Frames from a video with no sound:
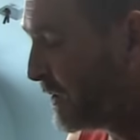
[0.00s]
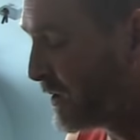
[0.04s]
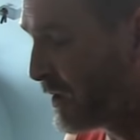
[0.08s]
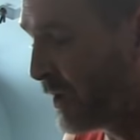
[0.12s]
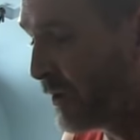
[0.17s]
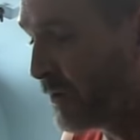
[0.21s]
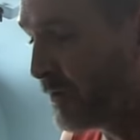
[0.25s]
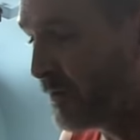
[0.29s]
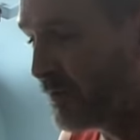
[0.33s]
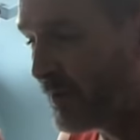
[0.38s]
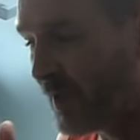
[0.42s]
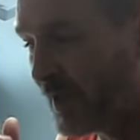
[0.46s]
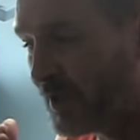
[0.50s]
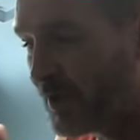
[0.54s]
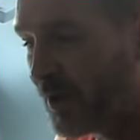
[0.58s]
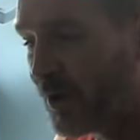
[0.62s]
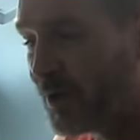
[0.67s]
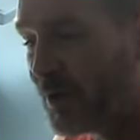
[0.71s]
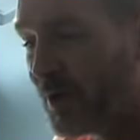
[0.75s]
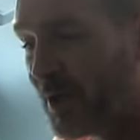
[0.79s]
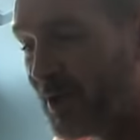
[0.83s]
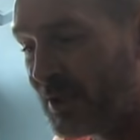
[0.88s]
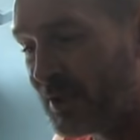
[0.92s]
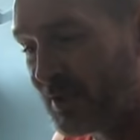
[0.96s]
so they, they
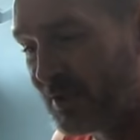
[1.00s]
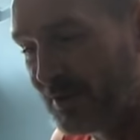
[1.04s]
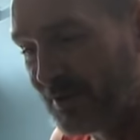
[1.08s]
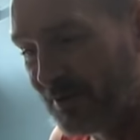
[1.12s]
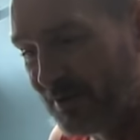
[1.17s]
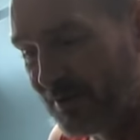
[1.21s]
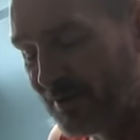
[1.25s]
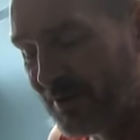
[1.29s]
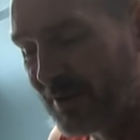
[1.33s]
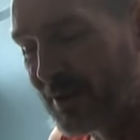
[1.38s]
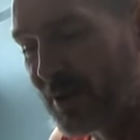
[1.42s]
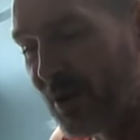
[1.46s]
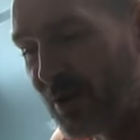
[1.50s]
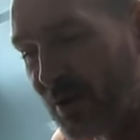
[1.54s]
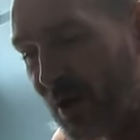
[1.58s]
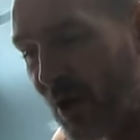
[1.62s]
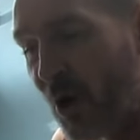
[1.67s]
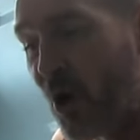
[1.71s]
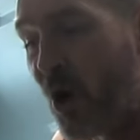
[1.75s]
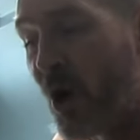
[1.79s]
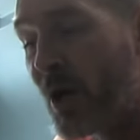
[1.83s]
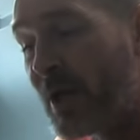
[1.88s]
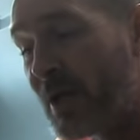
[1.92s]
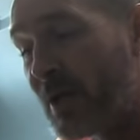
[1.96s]
don't know. need so they're
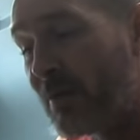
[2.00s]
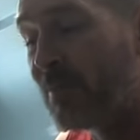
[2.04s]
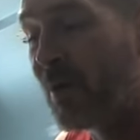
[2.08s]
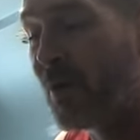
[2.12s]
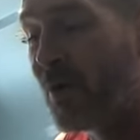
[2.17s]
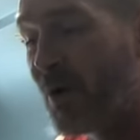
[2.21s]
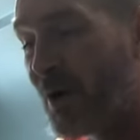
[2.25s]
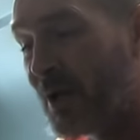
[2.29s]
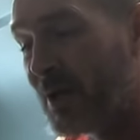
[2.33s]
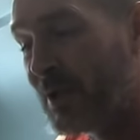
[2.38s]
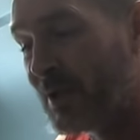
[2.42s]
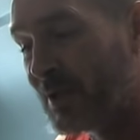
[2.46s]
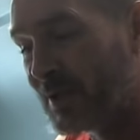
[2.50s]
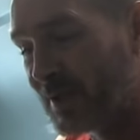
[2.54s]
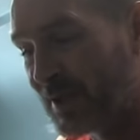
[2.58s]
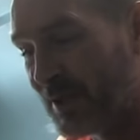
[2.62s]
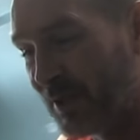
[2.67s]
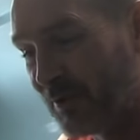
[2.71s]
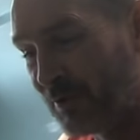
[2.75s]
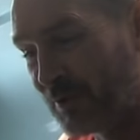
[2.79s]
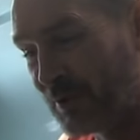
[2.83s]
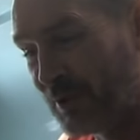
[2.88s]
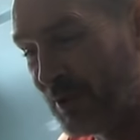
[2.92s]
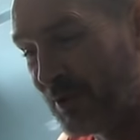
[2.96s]
hiding behind the
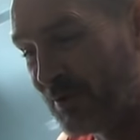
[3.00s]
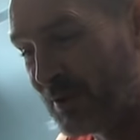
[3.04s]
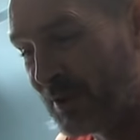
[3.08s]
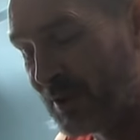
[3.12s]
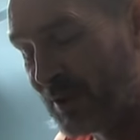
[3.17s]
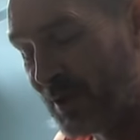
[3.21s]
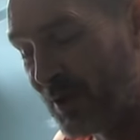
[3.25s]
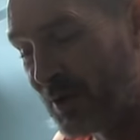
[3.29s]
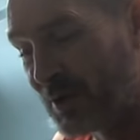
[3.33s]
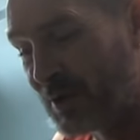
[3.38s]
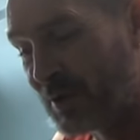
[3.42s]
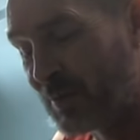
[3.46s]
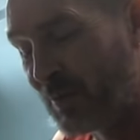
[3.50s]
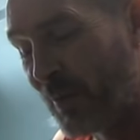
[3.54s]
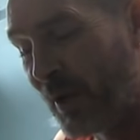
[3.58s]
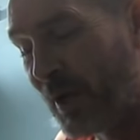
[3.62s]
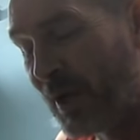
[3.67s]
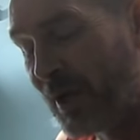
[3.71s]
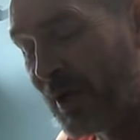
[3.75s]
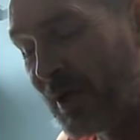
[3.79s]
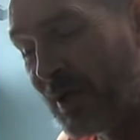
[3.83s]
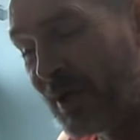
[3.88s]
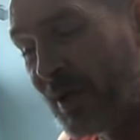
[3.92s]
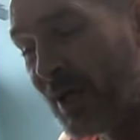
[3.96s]
secretary, so to
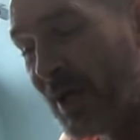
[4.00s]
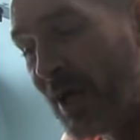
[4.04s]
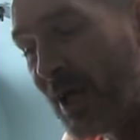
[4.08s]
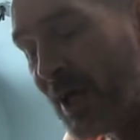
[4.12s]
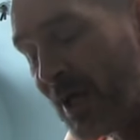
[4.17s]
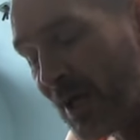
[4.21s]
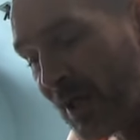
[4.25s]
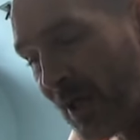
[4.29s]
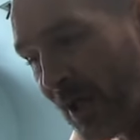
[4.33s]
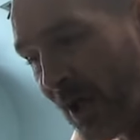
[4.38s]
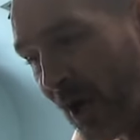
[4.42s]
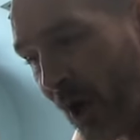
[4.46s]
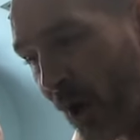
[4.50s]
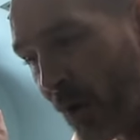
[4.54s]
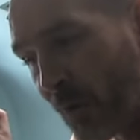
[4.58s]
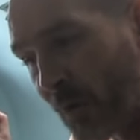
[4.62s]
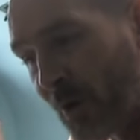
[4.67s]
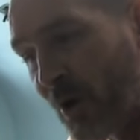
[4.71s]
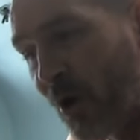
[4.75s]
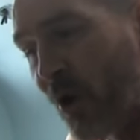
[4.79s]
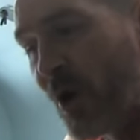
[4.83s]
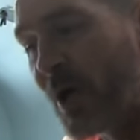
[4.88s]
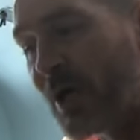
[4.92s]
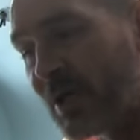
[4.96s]
speak, and. I
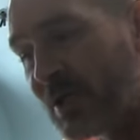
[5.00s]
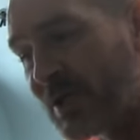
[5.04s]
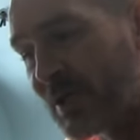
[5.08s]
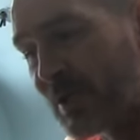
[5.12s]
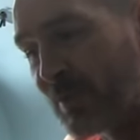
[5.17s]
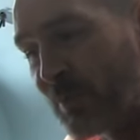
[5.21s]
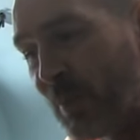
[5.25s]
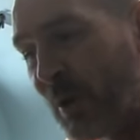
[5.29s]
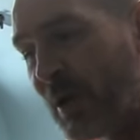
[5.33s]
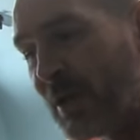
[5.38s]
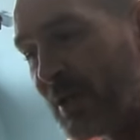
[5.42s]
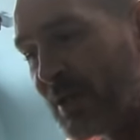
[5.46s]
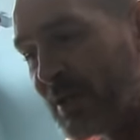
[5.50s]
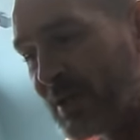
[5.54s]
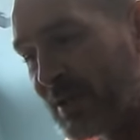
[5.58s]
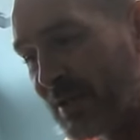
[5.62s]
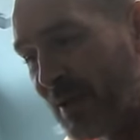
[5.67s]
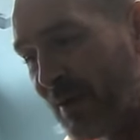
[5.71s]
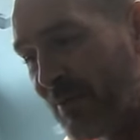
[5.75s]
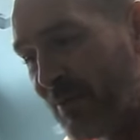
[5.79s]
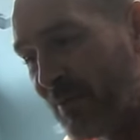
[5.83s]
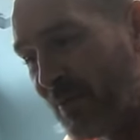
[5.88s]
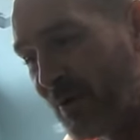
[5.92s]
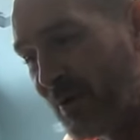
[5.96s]
would like yeah, to speak to
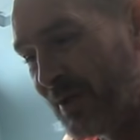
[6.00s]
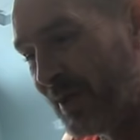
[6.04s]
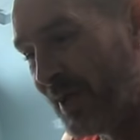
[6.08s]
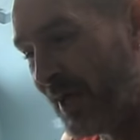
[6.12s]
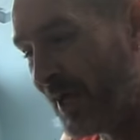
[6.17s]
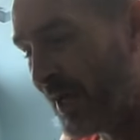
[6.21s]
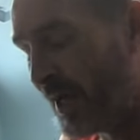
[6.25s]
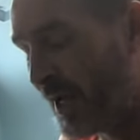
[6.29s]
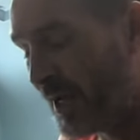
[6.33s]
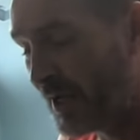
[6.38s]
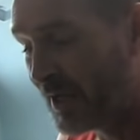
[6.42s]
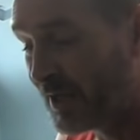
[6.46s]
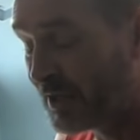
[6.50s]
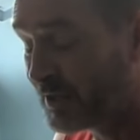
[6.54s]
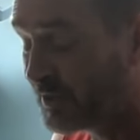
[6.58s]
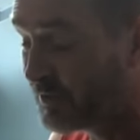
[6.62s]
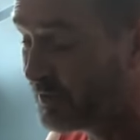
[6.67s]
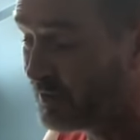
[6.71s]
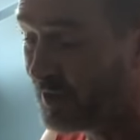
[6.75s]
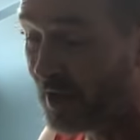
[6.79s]
some, sure. and, and it's